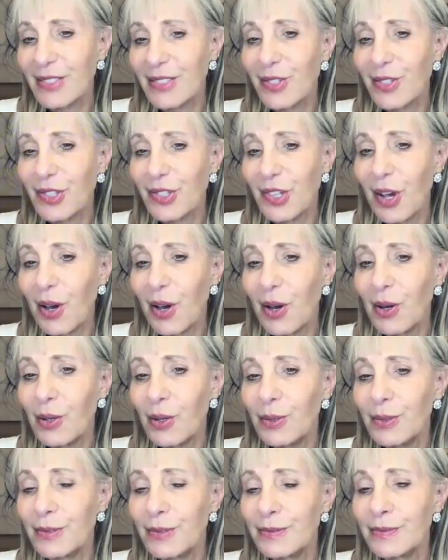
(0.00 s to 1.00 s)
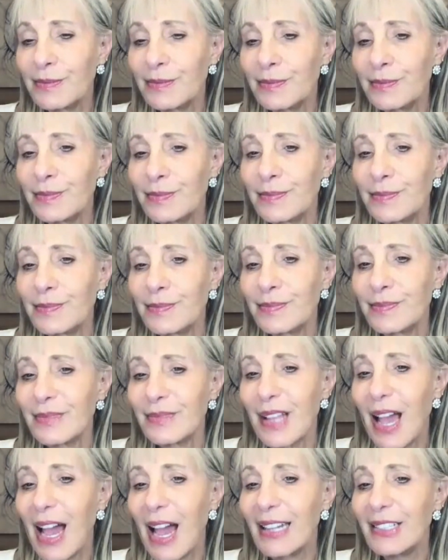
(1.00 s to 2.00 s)
And so
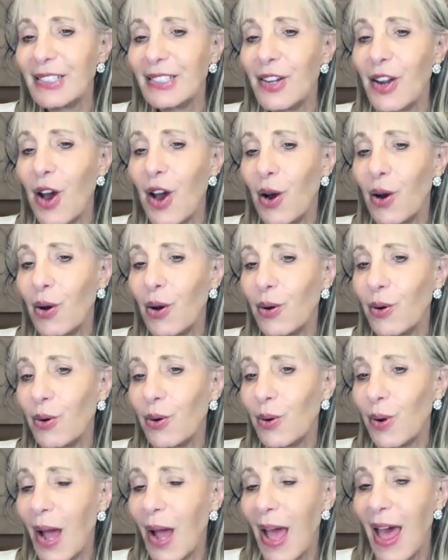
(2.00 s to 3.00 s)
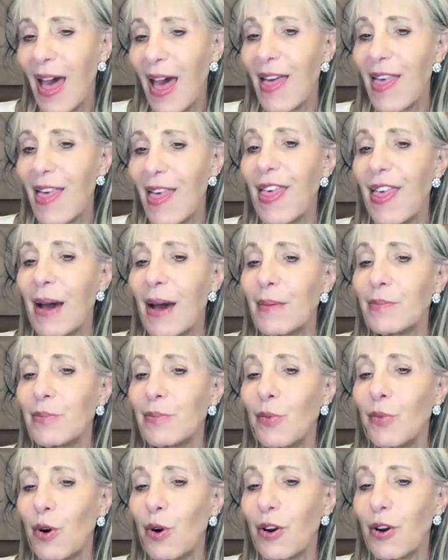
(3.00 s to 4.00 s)
I know
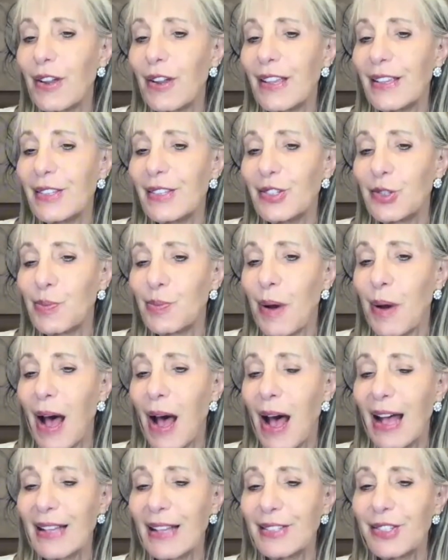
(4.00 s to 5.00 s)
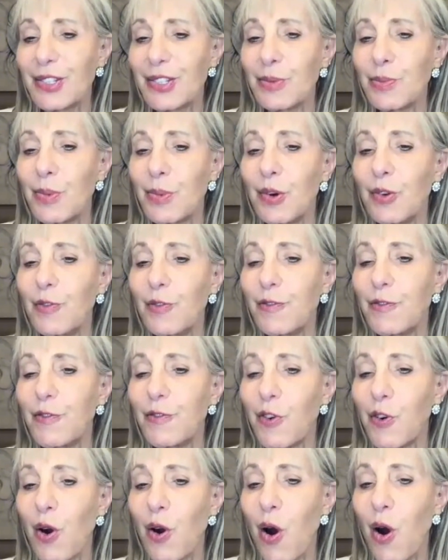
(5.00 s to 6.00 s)
that more is possible
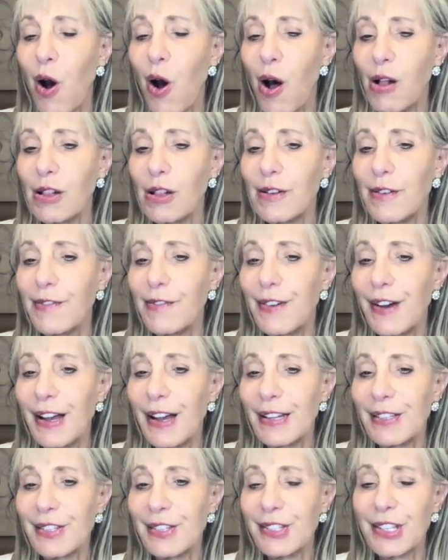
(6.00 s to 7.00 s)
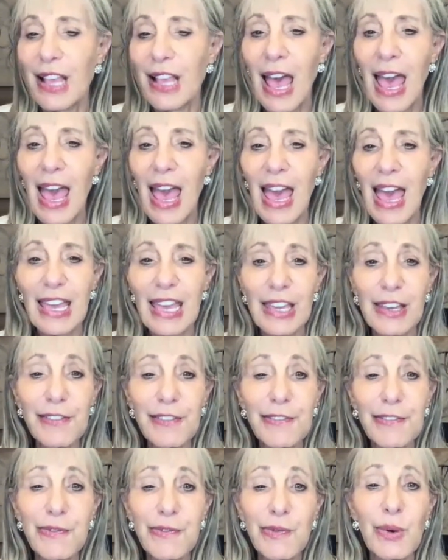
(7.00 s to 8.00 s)
for all of us
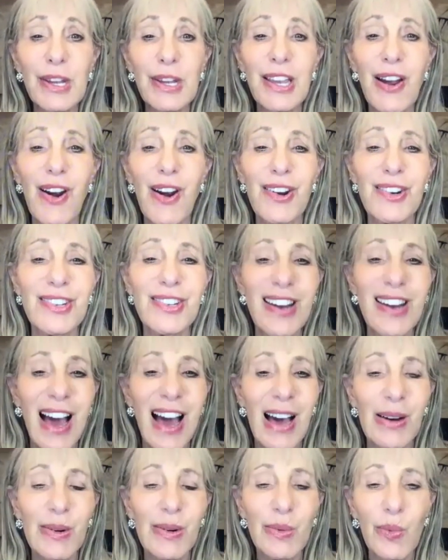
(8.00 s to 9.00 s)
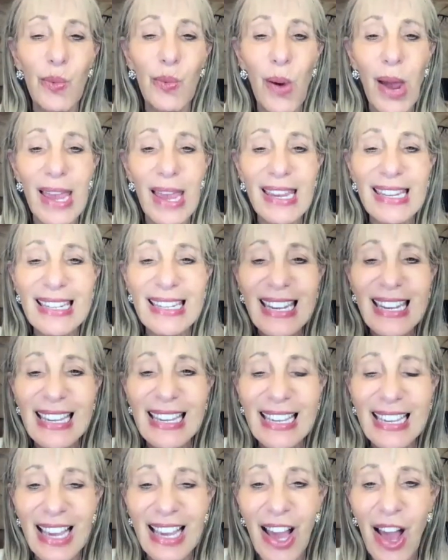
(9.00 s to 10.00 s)
if we are not
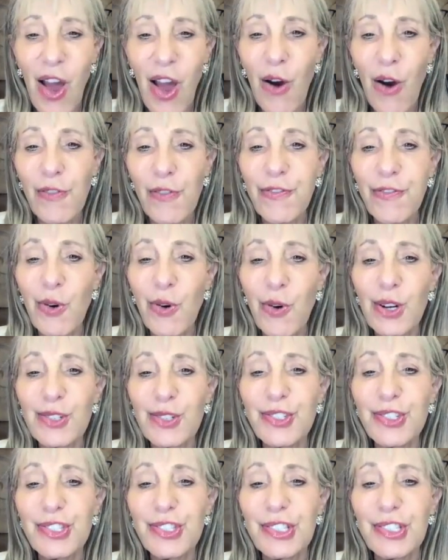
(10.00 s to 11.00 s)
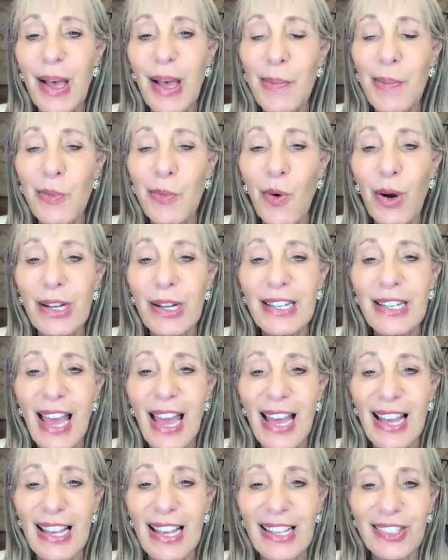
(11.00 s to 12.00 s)
waiting for
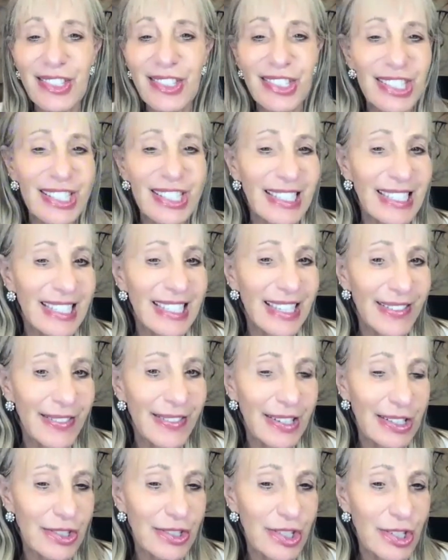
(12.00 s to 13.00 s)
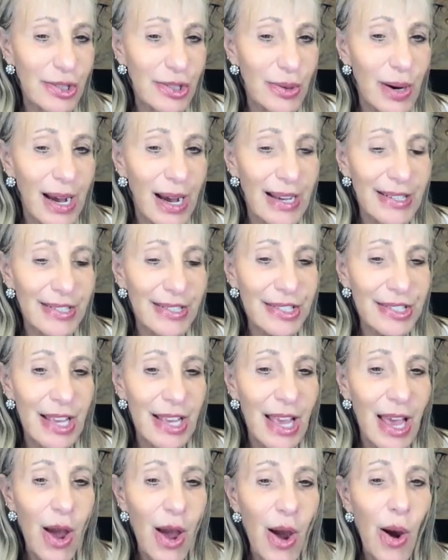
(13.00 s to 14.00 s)
someone else to give it to
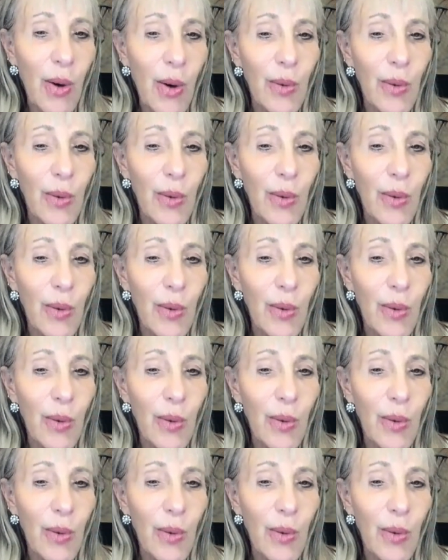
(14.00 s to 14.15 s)
us.